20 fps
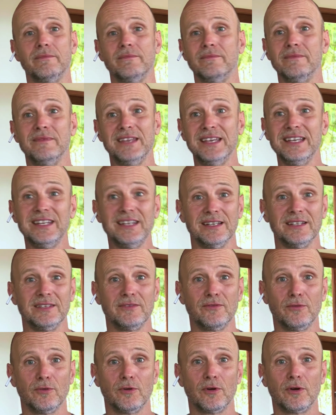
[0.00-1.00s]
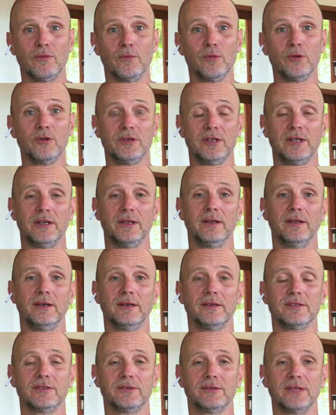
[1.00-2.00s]
needed for wound
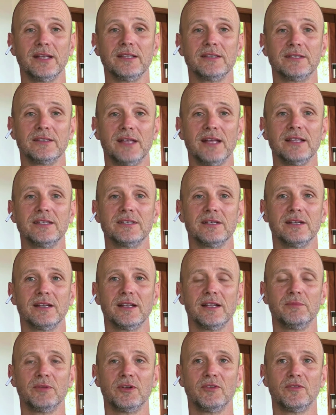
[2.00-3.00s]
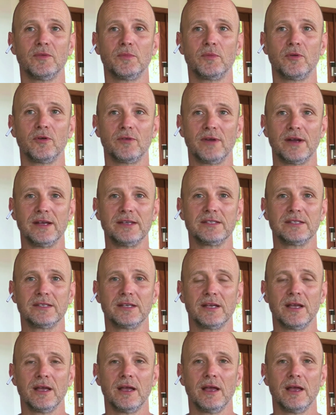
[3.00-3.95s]
healing. So that's a little bit of a progress.